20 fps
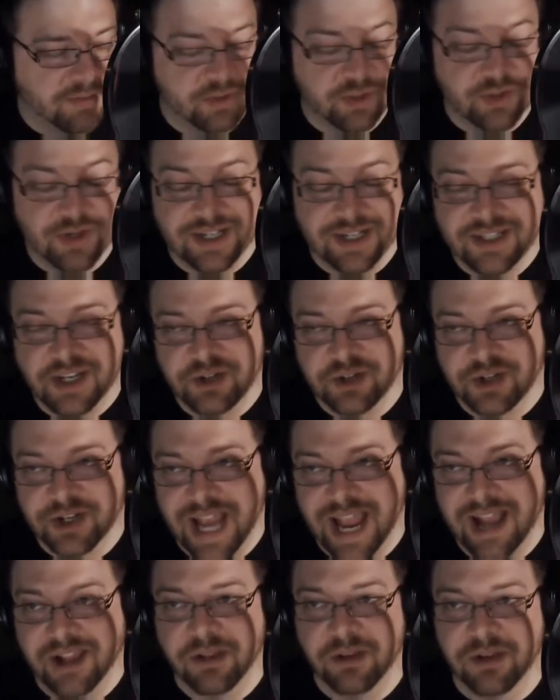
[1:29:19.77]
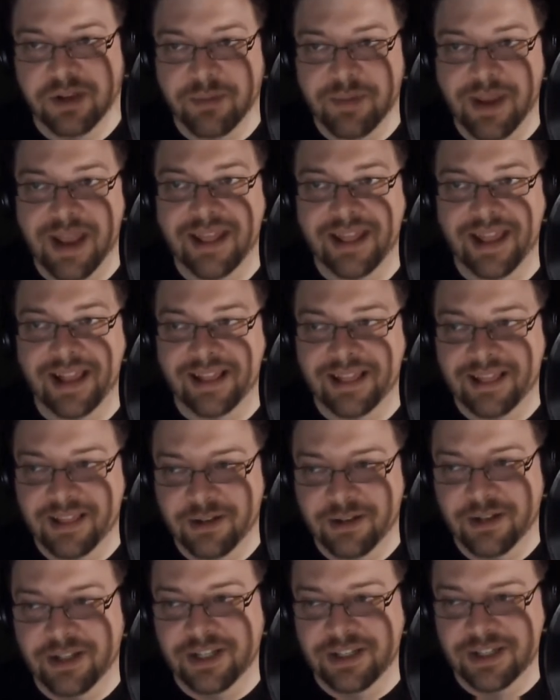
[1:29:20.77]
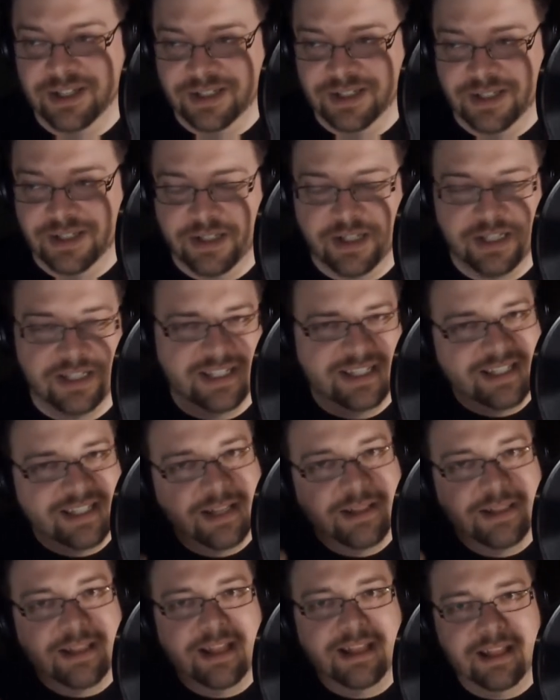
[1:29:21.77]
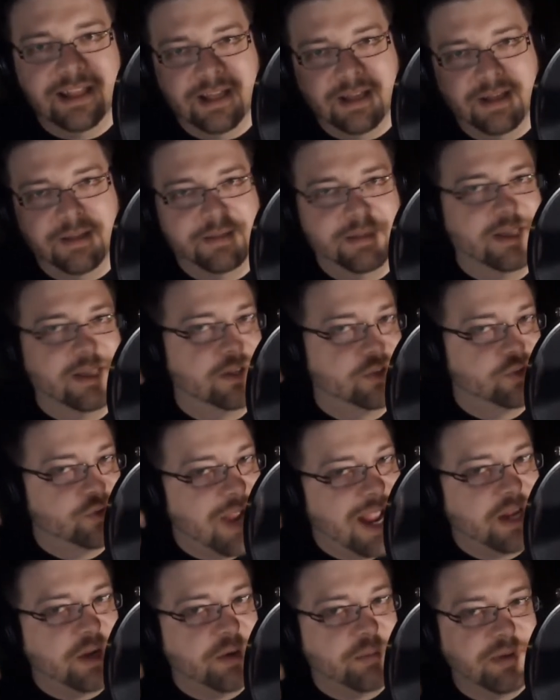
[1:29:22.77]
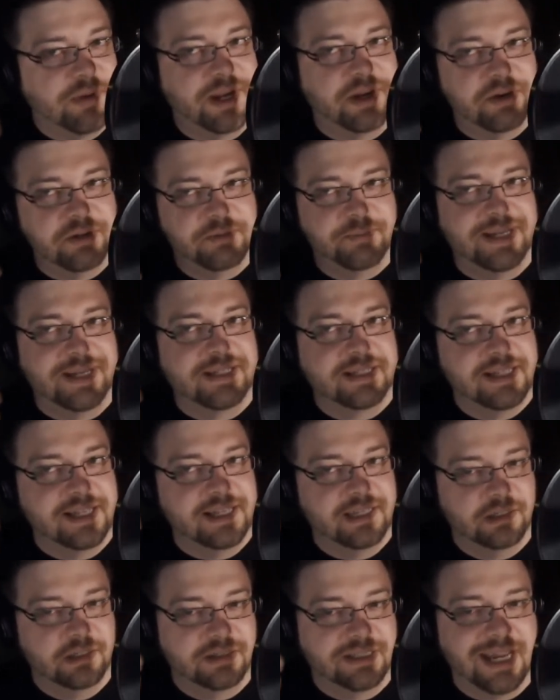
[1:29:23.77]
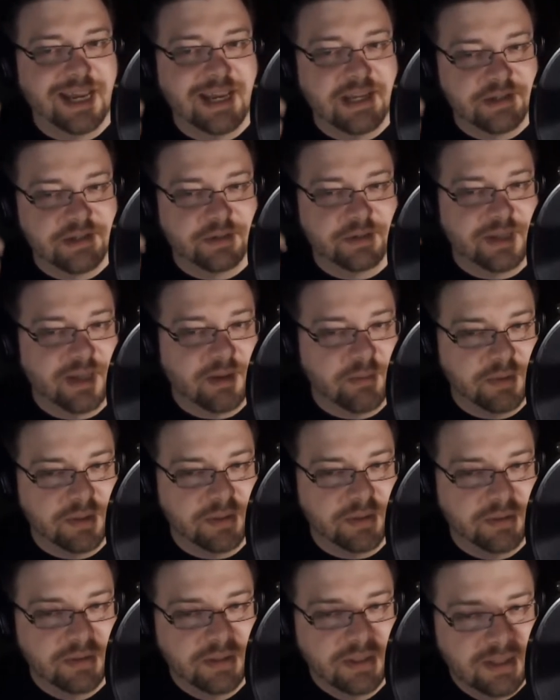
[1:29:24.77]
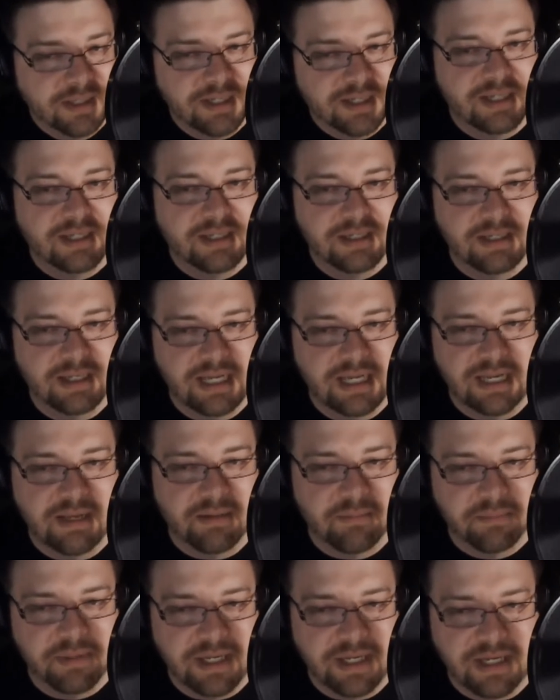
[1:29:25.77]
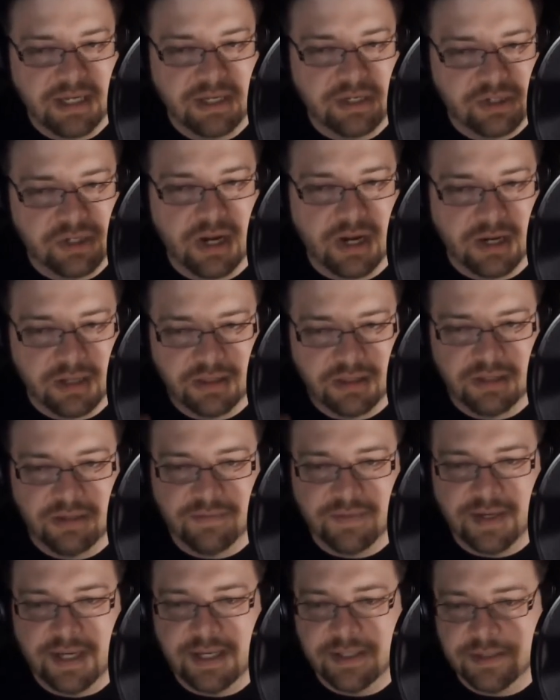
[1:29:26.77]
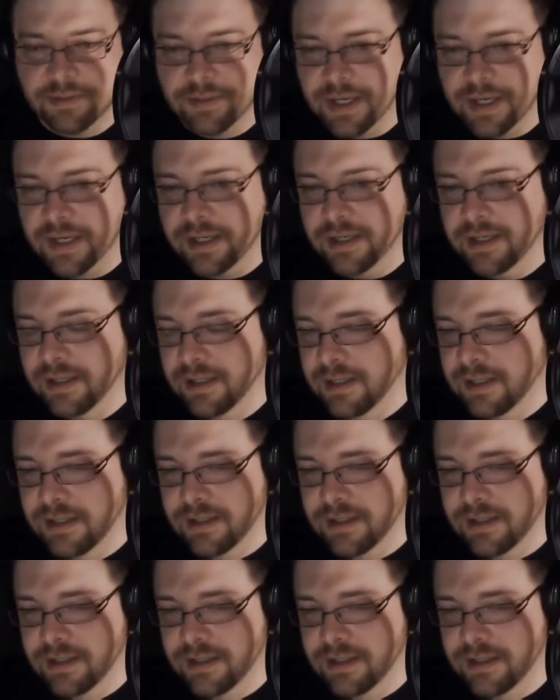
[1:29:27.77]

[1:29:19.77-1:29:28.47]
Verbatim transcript: She tries to tackle him and like literally just because it's the the tracker breaker is basically a little taser that will EMP shock the device, right? Mm-hmm.